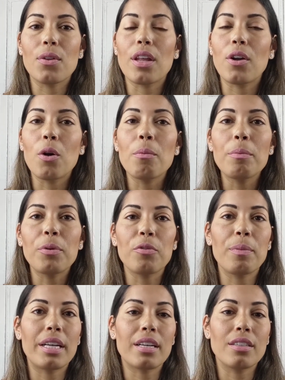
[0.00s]
that home
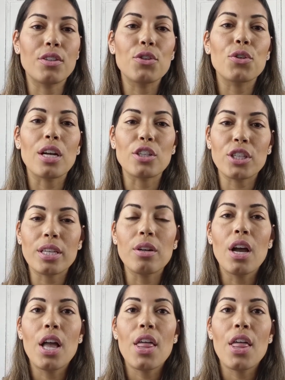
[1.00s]
improvement and construction,